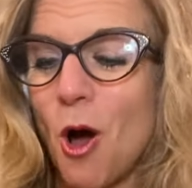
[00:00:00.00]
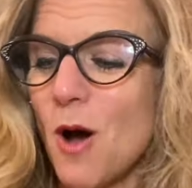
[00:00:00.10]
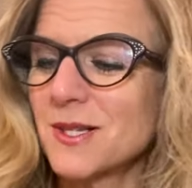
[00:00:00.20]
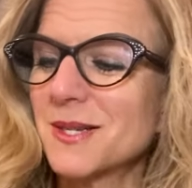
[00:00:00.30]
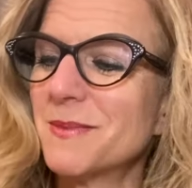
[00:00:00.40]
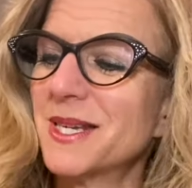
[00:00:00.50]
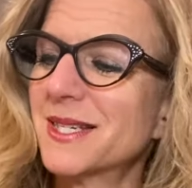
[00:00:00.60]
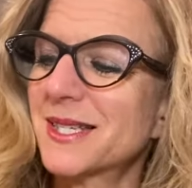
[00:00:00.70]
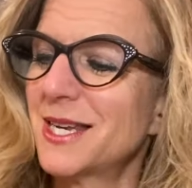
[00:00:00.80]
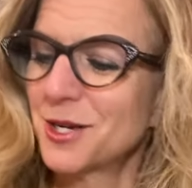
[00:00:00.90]

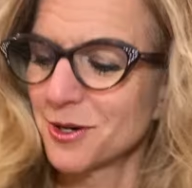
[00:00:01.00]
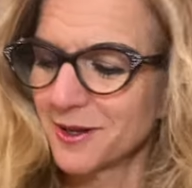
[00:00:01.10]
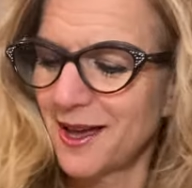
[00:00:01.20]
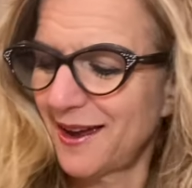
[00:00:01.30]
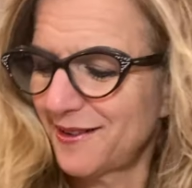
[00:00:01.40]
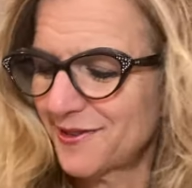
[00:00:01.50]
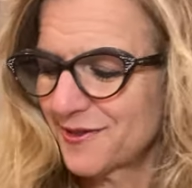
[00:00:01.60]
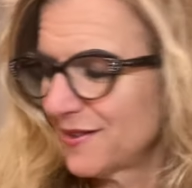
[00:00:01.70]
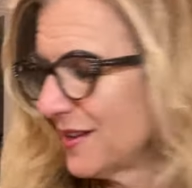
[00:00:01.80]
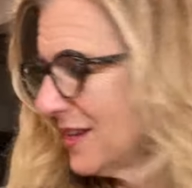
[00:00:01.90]
awesomeness in your
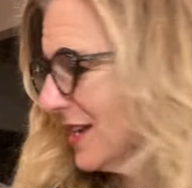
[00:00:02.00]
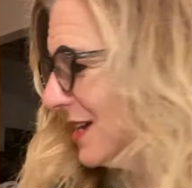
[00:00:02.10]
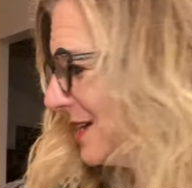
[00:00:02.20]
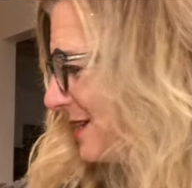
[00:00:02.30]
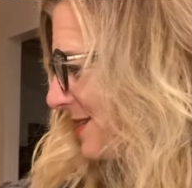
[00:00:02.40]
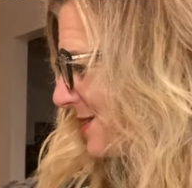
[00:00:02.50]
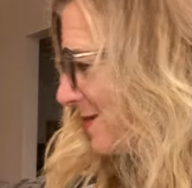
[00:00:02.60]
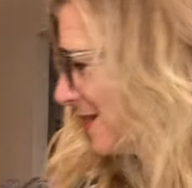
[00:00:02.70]
life. So